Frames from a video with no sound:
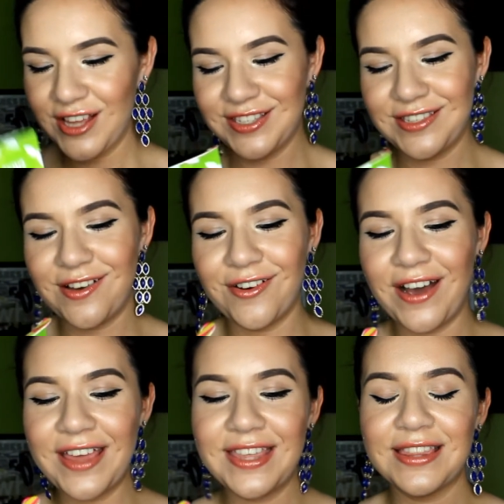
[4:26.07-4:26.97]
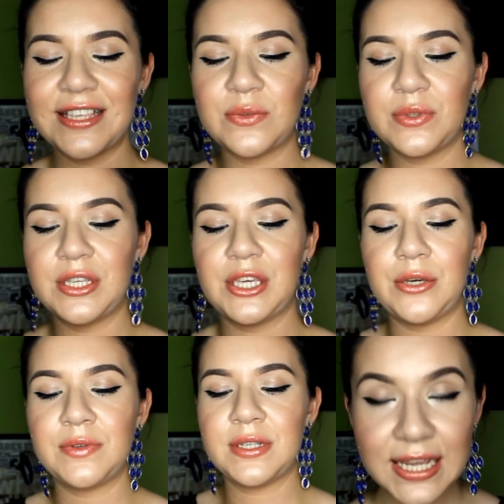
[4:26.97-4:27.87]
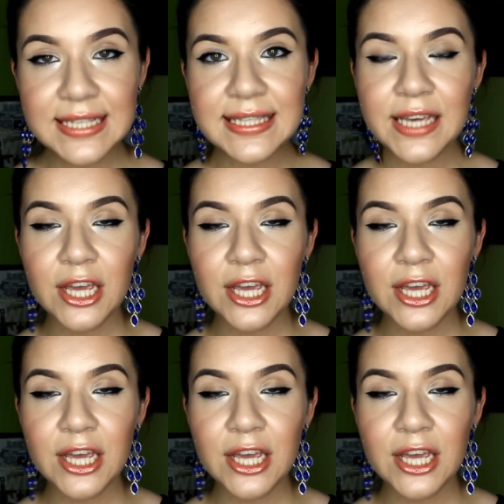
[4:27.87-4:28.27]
So I think that's really cute. The next thing I